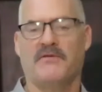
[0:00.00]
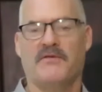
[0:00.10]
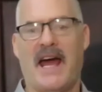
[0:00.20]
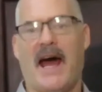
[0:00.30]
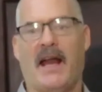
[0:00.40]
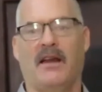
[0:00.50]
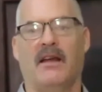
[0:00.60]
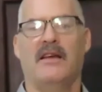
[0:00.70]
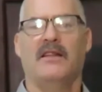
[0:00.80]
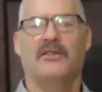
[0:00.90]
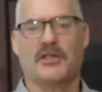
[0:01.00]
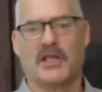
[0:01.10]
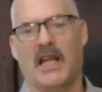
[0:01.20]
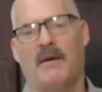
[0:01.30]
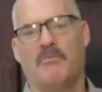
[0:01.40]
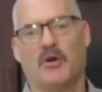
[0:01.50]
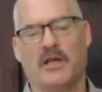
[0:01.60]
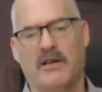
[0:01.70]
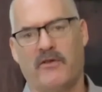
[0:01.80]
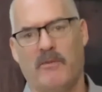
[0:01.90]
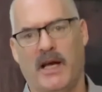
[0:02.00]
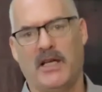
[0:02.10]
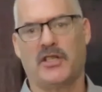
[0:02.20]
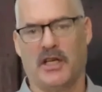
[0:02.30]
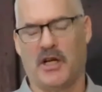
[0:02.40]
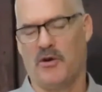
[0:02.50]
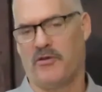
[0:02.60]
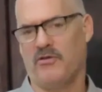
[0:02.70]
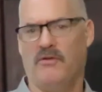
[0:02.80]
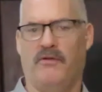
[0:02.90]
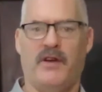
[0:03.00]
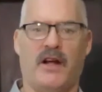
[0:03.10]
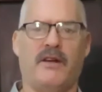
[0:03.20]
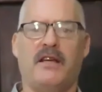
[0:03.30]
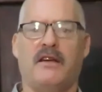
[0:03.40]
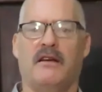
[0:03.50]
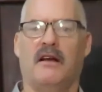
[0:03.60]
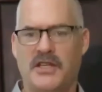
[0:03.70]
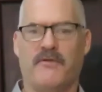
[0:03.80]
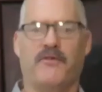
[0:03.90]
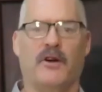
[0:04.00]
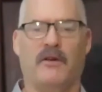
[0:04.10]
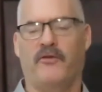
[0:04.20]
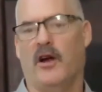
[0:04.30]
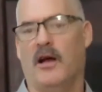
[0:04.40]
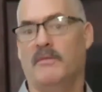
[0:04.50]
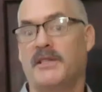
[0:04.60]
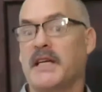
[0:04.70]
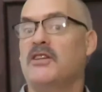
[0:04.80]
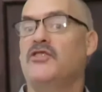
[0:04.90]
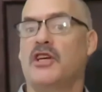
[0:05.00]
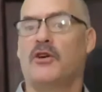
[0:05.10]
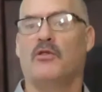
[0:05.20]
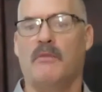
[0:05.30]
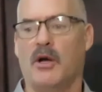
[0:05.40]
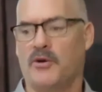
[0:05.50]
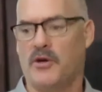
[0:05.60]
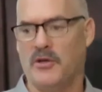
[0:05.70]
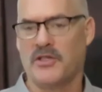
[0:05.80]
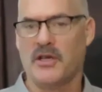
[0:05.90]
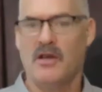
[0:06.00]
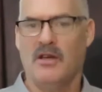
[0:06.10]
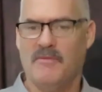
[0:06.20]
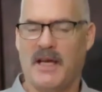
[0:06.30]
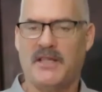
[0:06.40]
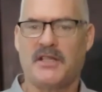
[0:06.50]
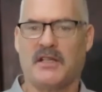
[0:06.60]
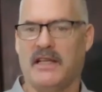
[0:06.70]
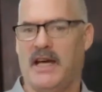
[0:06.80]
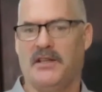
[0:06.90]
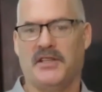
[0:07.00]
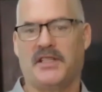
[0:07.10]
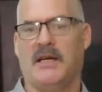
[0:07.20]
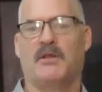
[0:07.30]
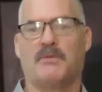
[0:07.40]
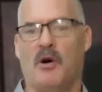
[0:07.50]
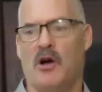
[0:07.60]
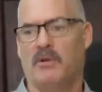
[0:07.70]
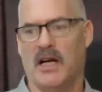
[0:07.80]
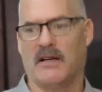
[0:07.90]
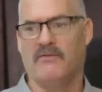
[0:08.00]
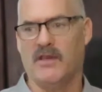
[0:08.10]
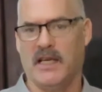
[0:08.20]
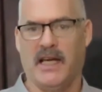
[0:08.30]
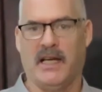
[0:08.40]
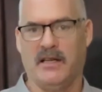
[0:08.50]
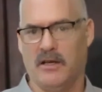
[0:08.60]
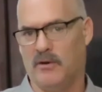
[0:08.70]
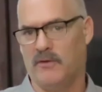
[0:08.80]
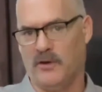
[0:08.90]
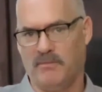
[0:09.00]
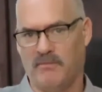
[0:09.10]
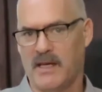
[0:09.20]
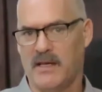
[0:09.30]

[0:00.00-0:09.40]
of that, there's a lot more information to go through. Very different from, say, General Motors, who basically had the same small block V8, you know, for